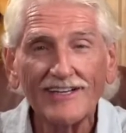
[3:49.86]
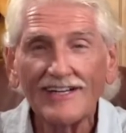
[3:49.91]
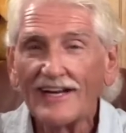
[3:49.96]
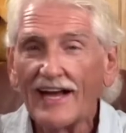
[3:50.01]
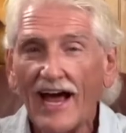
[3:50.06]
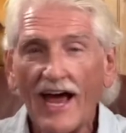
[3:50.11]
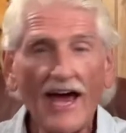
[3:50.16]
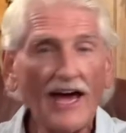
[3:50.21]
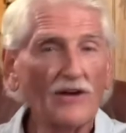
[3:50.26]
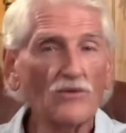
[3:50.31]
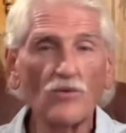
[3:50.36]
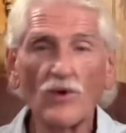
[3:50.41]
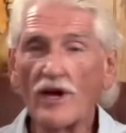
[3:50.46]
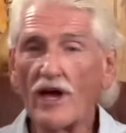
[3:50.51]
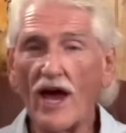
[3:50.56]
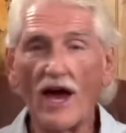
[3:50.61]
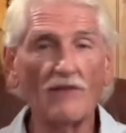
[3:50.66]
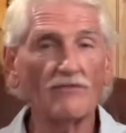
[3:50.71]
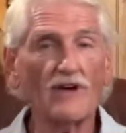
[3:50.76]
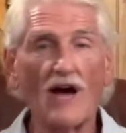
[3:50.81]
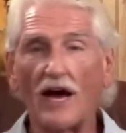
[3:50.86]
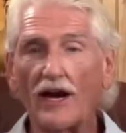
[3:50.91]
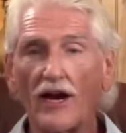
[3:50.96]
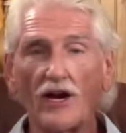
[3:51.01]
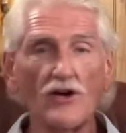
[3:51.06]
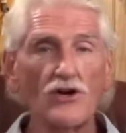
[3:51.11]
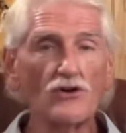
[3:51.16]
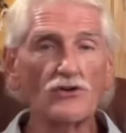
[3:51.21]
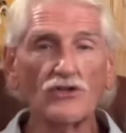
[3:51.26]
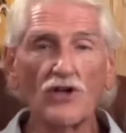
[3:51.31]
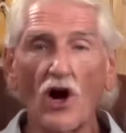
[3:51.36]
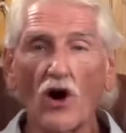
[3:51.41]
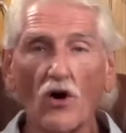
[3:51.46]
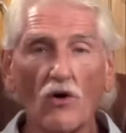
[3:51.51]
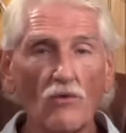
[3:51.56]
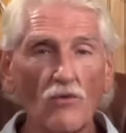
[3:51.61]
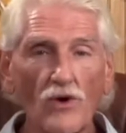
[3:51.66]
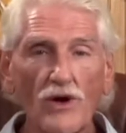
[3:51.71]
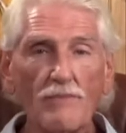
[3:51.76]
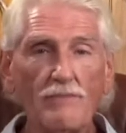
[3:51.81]
And we have got a new toe
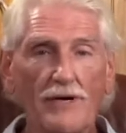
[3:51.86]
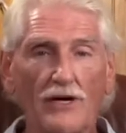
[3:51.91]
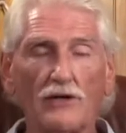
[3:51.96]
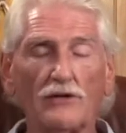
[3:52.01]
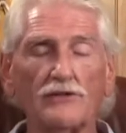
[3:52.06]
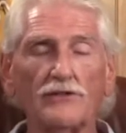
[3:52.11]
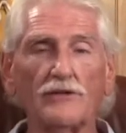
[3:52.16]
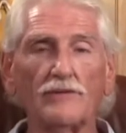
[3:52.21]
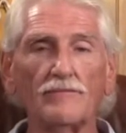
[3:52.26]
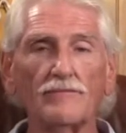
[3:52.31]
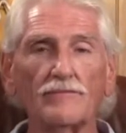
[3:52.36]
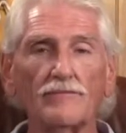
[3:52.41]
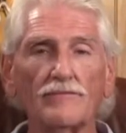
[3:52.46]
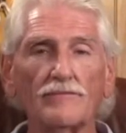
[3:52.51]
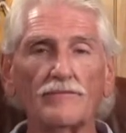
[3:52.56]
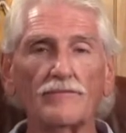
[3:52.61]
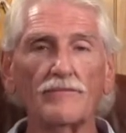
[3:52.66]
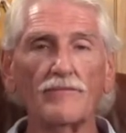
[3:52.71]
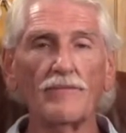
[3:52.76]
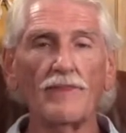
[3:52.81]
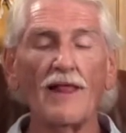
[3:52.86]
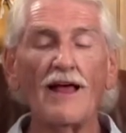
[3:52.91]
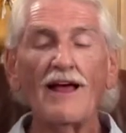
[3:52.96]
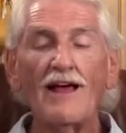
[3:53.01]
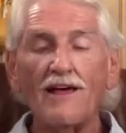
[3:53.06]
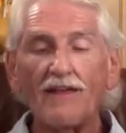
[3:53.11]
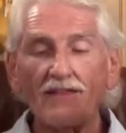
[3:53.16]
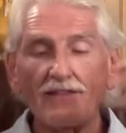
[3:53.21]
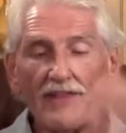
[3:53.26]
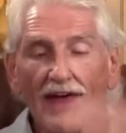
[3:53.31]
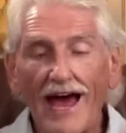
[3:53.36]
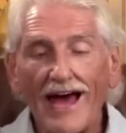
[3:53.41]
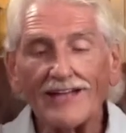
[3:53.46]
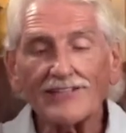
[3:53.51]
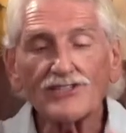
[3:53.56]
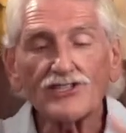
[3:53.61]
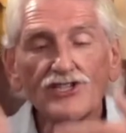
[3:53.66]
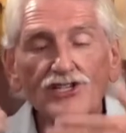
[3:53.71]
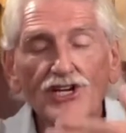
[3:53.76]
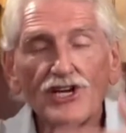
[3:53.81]
rebuilt.
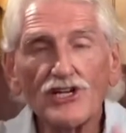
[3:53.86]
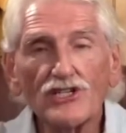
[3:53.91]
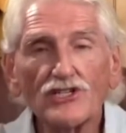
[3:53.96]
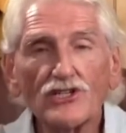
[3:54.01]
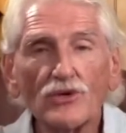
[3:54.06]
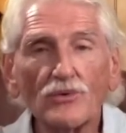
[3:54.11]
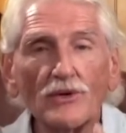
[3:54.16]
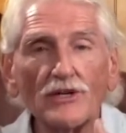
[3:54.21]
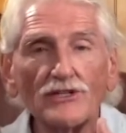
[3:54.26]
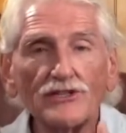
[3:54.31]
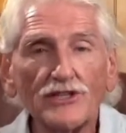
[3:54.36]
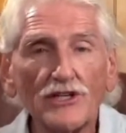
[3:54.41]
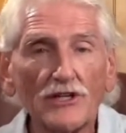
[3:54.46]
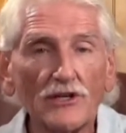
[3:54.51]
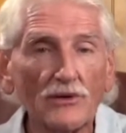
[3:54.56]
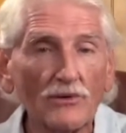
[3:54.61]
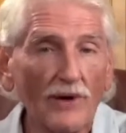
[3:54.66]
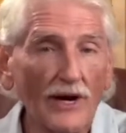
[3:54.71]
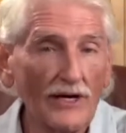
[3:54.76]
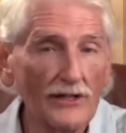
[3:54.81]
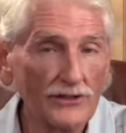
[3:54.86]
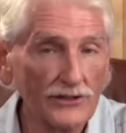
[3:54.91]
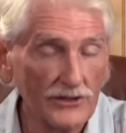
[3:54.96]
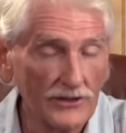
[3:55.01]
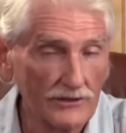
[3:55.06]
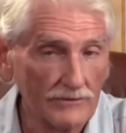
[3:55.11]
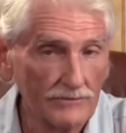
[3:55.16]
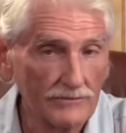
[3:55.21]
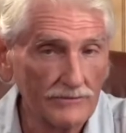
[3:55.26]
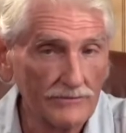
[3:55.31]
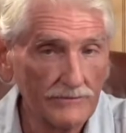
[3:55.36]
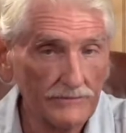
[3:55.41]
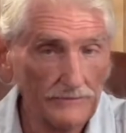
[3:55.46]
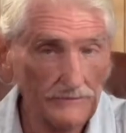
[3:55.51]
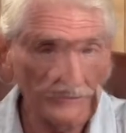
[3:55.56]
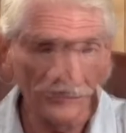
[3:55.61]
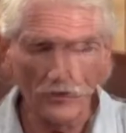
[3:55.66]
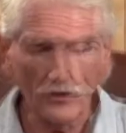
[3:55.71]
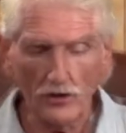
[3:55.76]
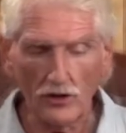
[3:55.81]
That's tissue regeneration. When
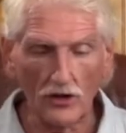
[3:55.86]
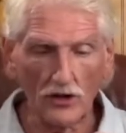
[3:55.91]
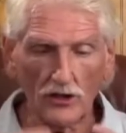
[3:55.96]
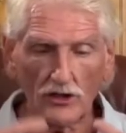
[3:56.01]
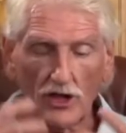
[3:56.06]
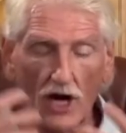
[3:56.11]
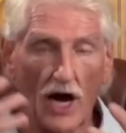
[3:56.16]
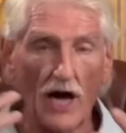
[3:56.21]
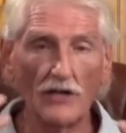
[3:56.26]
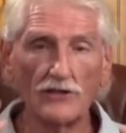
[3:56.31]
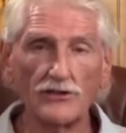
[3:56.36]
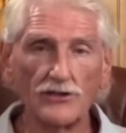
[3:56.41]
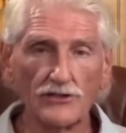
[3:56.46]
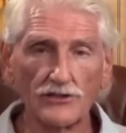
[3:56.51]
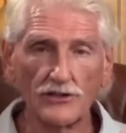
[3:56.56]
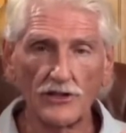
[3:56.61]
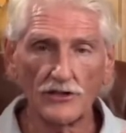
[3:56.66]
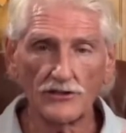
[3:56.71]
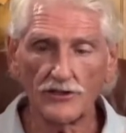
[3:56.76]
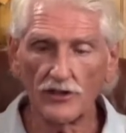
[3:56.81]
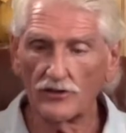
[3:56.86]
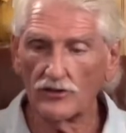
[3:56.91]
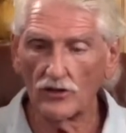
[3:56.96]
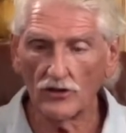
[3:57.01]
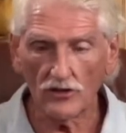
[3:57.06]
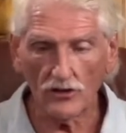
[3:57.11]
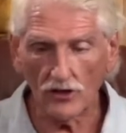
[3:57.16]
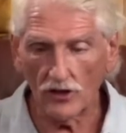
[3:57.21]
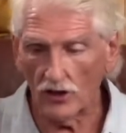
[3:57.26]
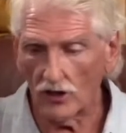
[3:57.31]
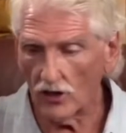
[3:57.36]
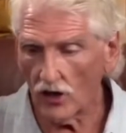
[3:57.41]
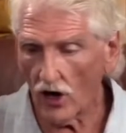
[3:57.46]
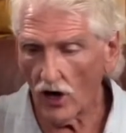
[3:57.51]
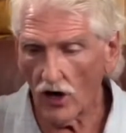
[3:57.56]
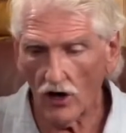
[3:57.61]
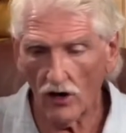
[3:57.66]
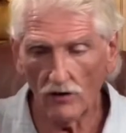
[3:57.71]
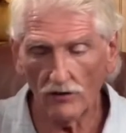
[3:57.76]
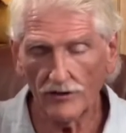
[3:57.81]
you learn consciousness and you learn
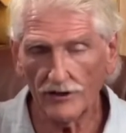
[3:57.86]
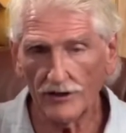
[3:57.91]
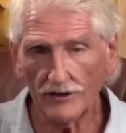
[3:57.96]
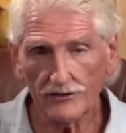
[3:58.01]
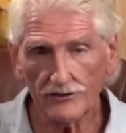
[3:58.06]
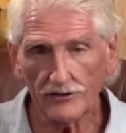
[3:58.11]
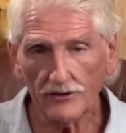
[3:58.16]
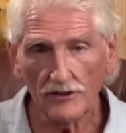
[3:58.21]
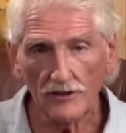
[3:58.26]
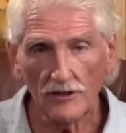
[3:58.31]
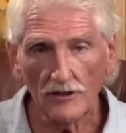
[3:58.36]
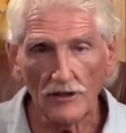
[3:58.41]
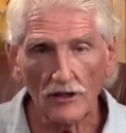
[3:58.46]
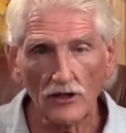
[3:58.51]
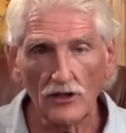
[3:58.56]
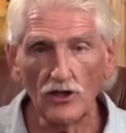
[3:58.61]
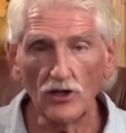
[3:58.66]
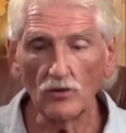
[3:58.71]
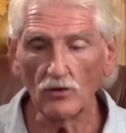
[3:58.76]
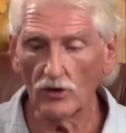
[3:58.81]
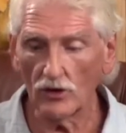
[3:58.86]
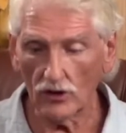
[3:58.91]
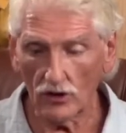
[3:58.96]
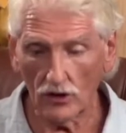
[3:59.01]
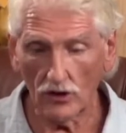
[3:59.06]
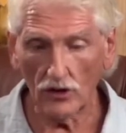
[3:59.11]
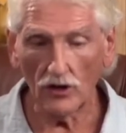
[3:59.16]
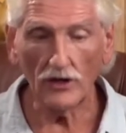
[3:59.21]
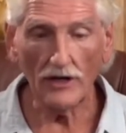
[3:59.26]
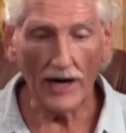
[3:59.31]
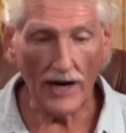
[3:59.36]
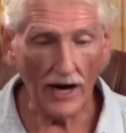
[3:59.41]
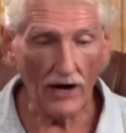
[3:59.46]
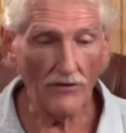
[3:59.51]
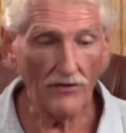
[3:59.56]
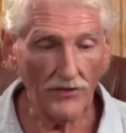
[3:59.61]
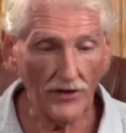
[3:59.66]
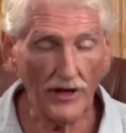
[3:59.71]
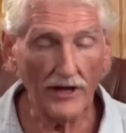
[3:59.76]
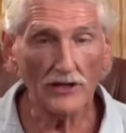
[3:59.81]
all this, you will learn how
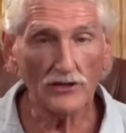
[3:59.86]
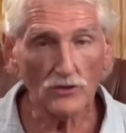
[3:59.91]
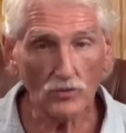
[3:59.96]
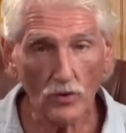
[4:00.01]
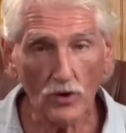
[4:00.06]
things work